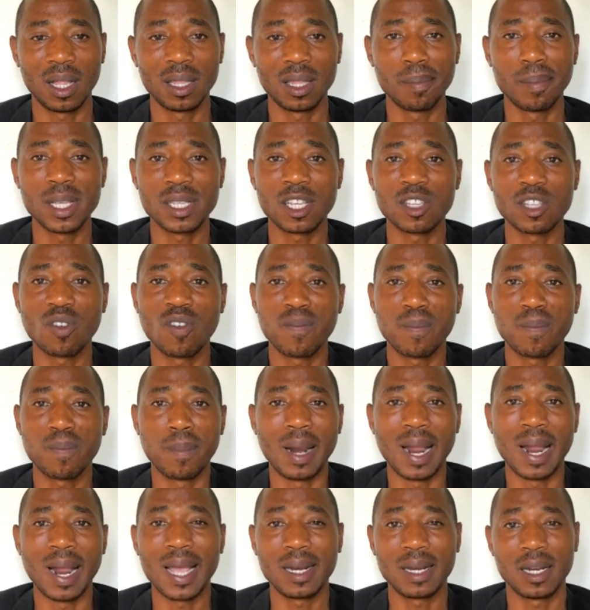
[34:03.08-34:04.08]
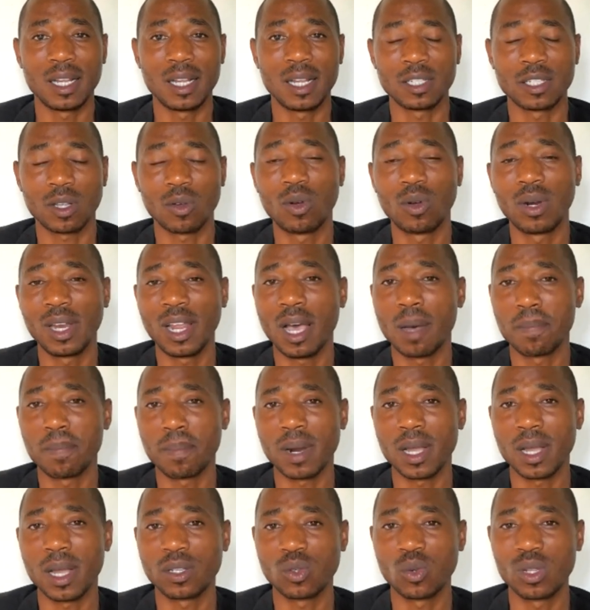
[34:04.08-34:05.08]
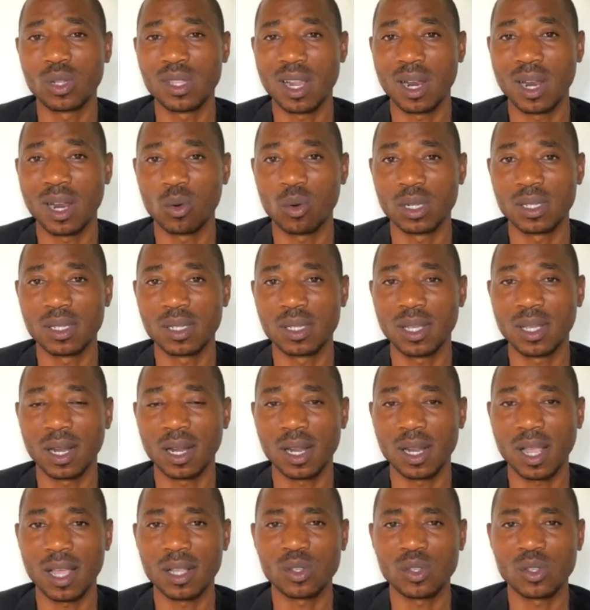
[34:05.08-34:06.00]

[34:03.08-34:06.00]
the message of blindness only applies to the Laodicean.